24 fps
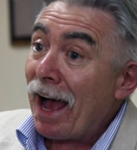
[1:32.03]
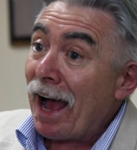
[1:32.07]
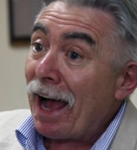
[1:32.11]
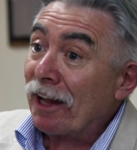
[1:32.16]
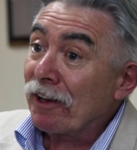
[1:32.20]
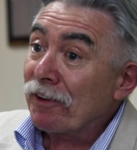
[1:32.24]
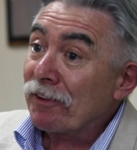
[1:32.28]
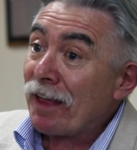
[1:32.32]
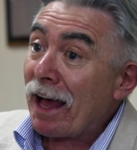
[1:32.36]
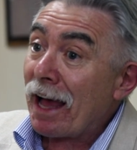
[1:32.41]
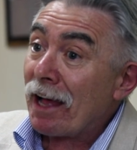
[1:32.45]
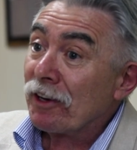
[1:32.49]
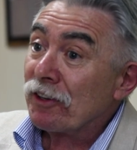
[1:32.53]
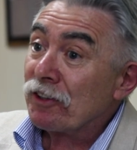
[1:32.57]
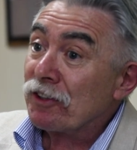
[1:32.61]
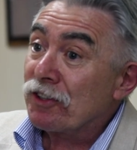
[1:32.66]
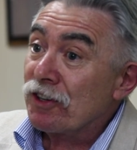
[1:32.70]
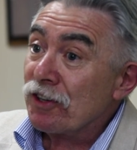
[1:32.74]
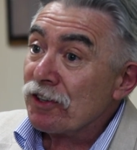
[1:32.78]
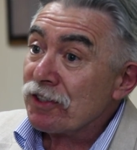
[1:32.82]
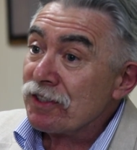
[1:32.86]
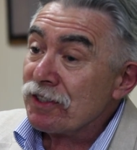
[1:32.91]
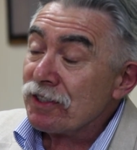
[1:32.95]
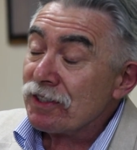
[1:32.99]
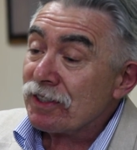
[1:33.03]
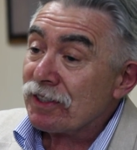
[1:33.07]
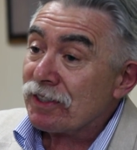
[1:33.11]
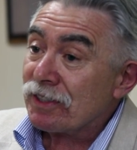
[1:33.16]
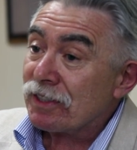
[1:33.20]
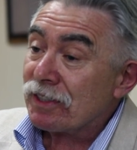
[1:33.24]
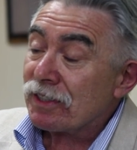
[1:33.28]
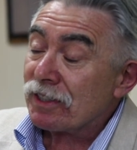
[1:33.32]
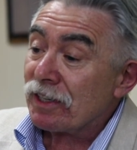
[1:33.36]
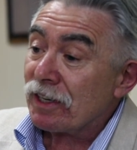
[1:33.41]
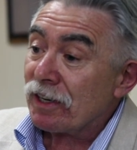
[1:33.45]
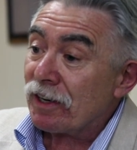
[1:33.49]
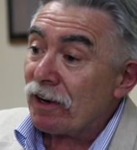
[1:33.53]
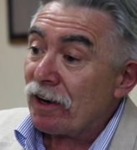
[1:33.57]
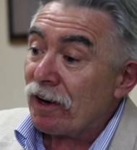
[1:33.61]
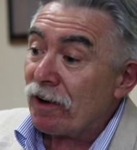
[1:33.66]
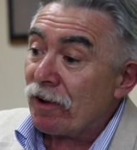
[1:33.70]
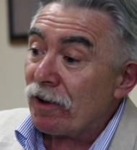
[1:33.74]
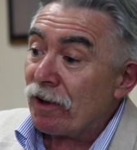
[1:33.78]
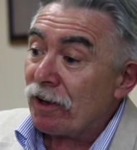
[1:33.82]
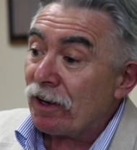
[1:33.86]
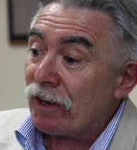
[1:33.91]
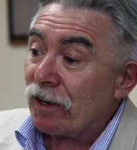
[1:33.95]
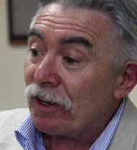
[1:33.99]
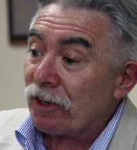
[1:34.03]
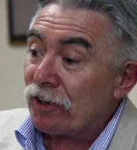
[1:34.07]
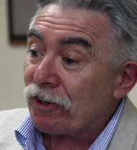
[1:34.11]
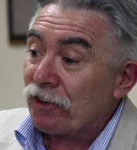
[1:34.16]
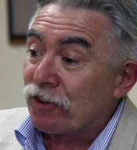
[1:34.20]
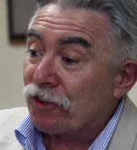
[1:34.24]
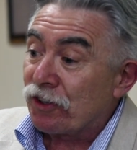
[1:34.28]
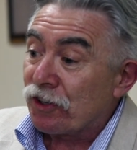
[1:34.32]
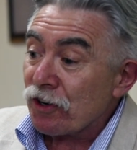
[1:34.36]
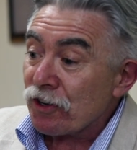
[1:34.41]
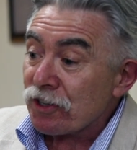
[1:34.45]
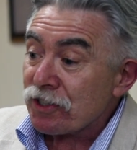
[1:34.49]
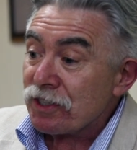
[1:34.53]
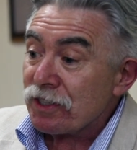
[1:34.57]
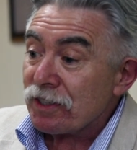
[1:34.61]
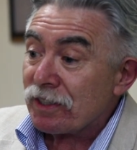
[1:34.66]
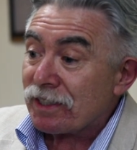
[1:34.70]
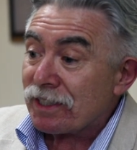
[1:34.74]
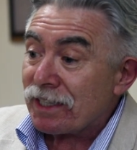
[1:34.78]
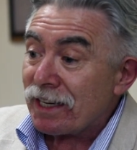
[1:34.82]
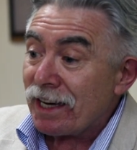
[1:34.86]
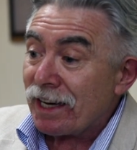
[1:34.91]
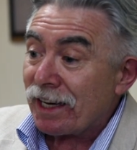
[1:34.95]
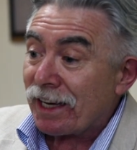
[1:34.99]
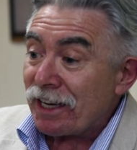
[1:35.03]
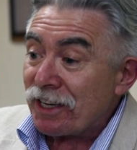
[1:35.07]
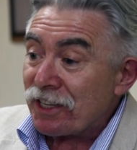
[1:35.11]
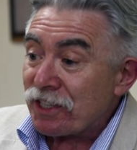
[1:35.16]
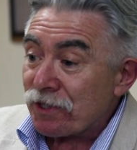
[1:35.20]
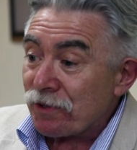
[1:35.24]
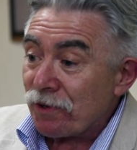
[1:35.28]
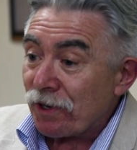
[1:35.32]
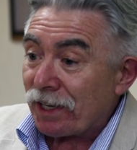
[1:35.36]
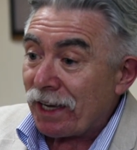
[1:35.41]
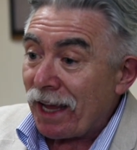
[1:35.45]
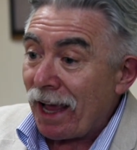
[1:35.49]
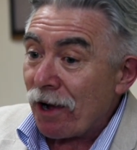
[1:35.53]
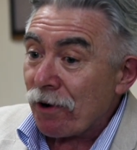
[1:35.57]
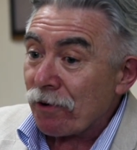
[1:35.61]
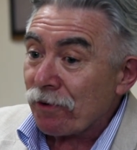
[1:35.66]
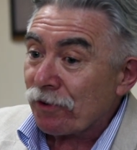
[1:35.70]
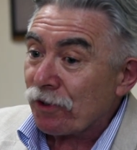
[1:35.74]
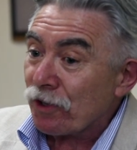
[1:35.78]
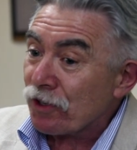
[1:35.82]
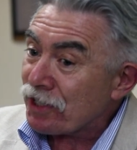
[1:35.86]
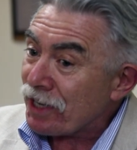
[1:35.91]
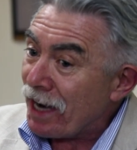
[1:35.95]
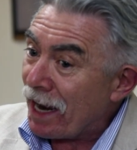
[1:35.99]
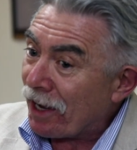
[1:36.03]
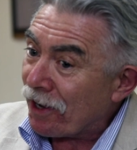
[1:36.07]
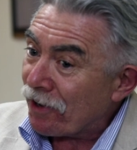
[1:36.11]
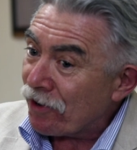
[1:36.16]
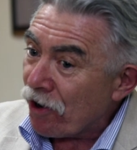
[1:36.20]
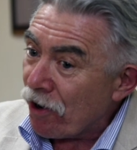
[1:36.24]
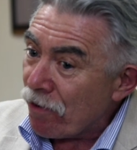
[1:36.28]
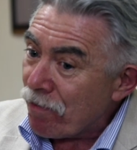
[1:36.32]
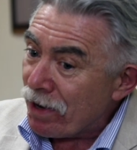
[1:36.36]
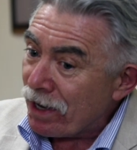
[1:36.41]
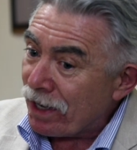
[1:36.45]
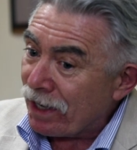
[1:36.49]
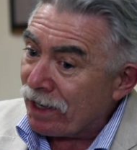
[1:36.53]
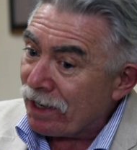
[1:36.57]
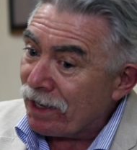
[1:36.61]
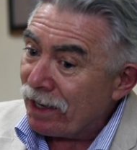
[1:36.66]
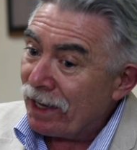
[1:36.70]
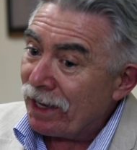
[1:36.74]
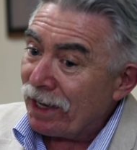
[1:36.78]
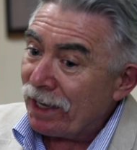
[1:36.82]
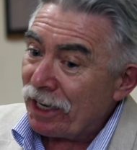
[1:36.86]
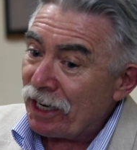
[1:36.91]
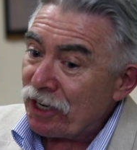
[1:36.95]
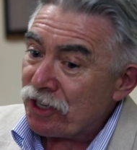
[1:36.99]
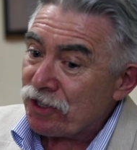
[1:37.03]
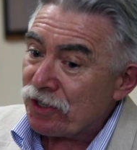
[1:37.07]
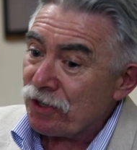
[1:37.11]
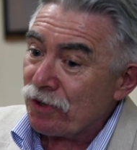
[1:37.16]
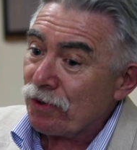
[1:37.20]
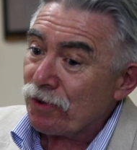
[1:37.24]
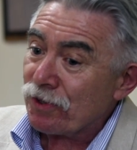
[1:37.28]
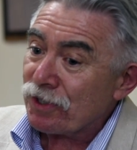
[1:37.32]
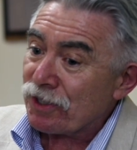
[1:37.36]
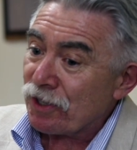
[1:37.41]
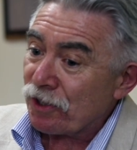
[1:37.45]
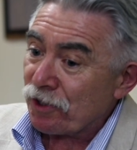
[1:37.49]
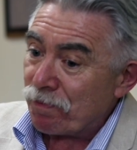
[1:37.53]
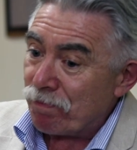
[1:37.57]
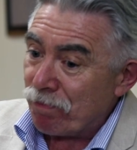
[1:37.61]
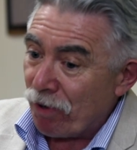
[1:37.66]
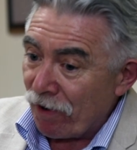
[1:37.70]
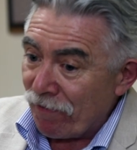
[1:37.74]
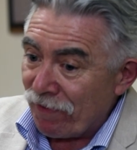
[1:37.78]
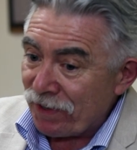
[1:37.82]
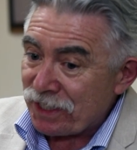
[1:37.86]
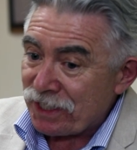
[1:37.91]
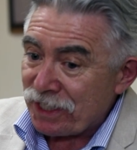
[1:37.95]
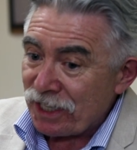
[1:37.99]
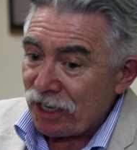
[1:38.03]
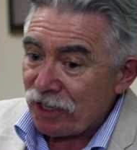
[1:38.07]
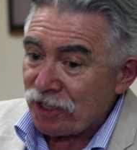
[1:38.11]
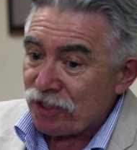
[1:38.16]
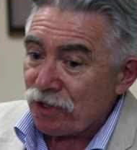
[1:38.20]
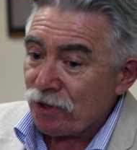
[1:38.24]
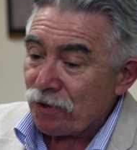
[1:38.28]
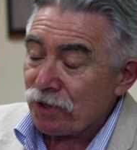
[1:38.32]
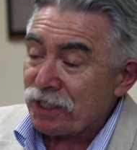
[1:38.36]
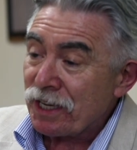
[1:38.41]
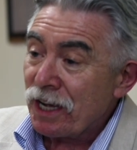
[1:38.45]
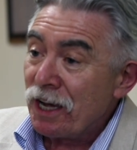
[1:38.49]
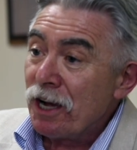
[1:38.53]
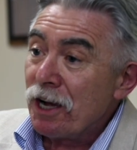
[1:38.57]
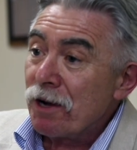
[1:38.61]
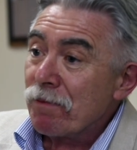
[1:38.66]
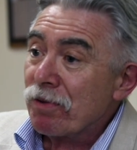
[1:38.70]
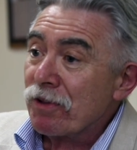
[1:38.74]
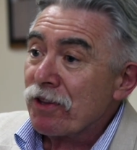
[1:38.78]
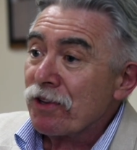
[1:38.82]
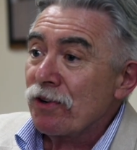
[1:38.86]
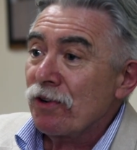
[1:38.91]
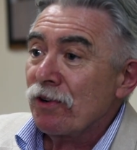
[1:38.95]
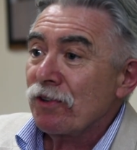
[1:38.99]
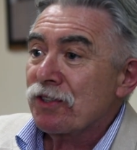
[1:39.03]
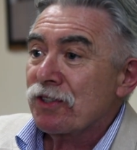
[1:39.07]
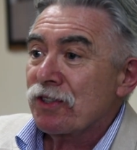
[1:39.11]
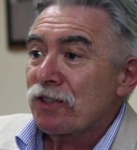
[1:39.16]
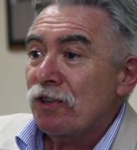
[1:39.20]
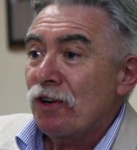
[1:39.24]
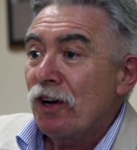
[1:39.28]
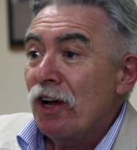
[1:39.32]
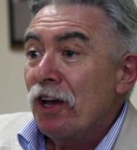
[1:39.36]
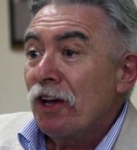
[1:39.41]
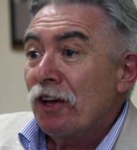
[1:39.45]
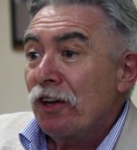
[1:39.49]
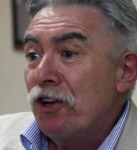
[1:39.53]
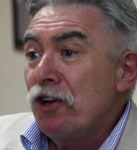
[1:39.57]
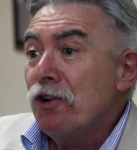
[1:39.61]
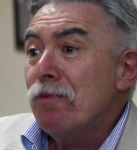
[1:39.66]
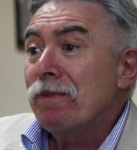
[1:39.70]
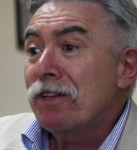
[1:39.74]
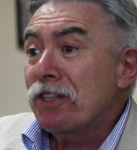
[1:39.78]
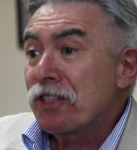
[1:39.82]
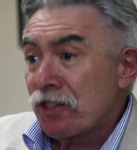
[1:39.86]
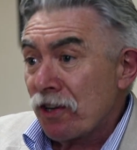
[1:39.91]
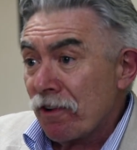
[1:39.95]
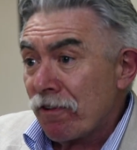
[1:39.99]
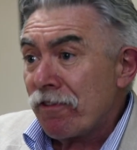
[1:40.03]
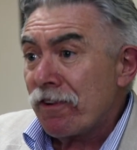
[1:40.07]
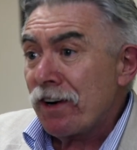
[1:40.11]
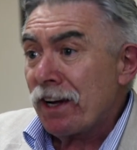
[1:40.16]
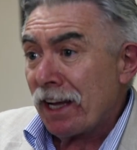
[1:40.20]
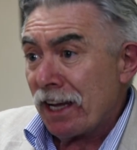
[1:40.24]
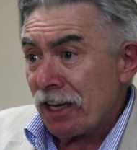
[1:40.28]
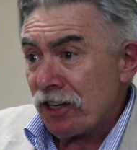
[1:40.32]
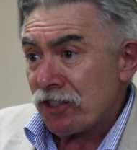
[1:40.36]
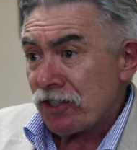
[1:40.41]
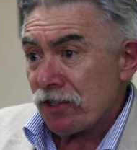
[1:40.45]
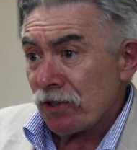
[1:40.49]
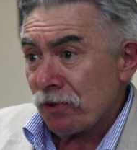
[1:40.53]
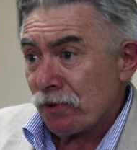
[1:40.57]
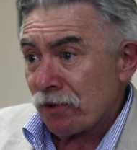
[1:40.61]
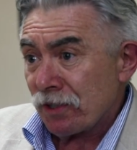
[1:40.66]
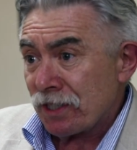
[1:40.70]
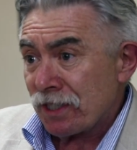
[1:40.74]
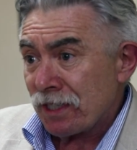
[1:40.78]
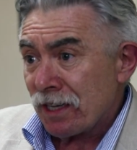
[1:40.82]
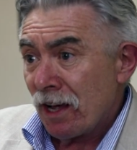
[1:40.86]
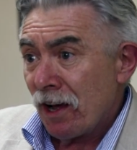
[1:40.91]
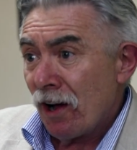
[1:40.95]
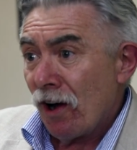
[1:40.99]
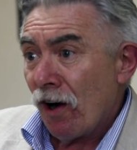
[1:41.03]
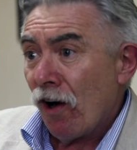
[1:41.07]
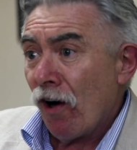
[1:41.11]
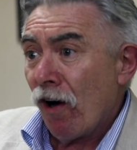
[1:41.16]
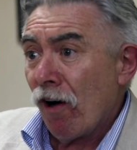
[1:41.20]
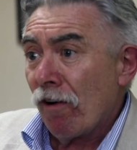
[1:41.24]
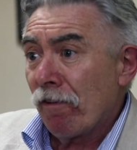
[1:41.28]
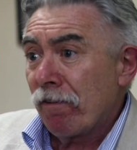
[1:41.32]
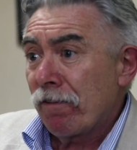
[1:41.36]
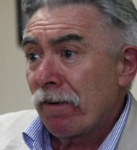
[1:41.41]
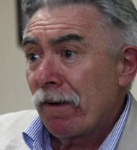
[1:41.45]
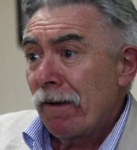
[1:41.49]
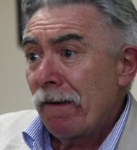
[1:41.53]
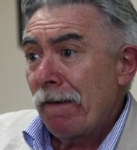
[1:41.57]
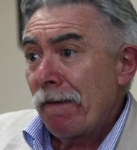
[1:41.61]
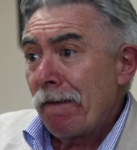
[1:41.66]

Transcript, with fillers: And that doesn't take into account, those are economic issues, there are poverty issues, but there are also human suffering issues of